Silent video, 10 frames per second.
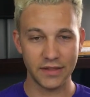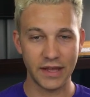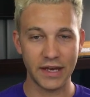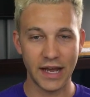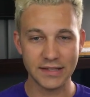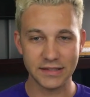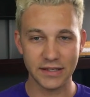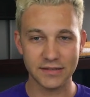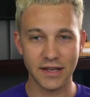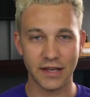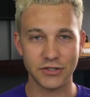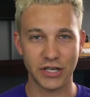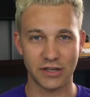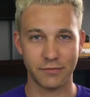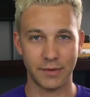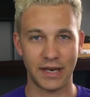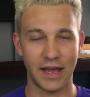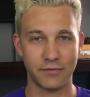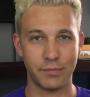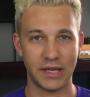Then I see a second chunk of my
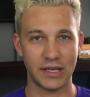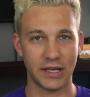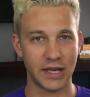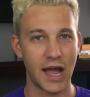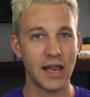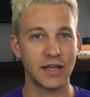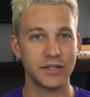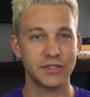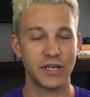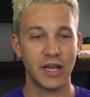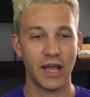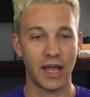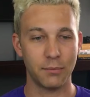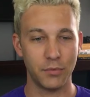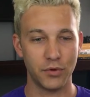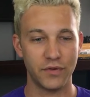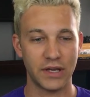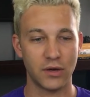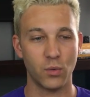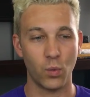life being in college and
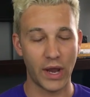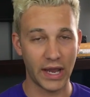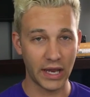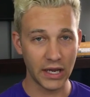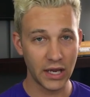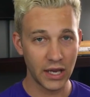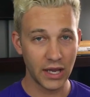moving away,